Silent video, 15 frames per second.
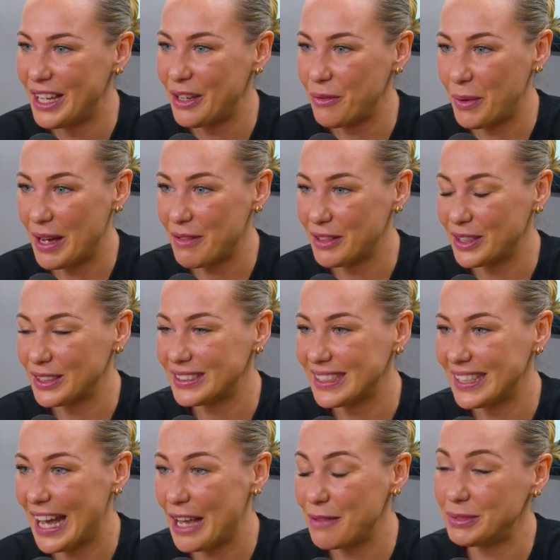we haven't lost
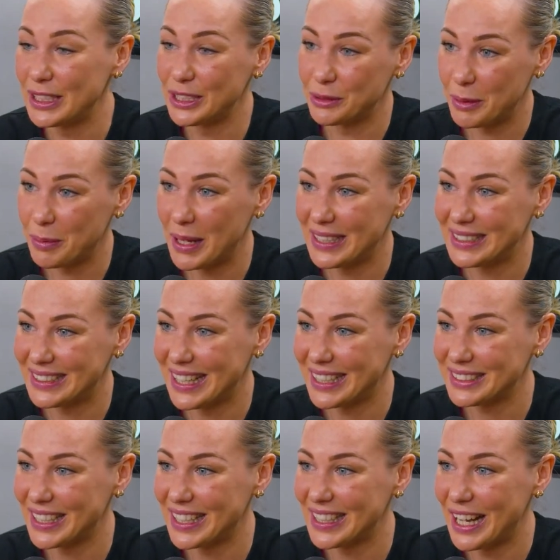the game since we played
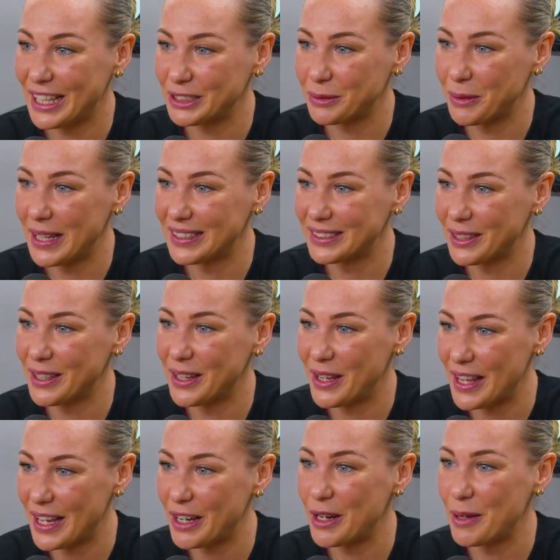Southside last week. So I
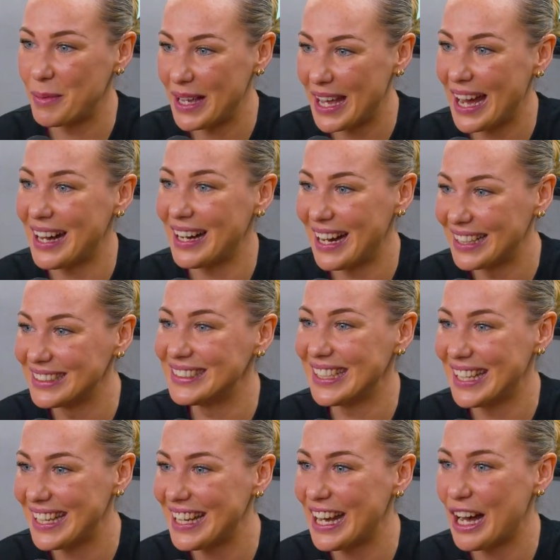know they're going to be out
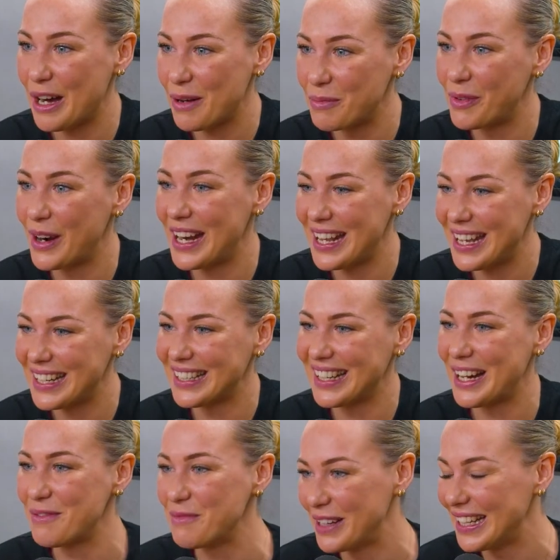hunting ready, and
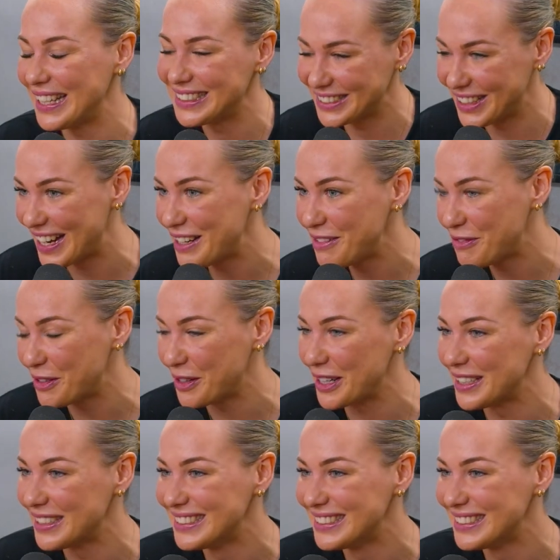I'm really excited for it.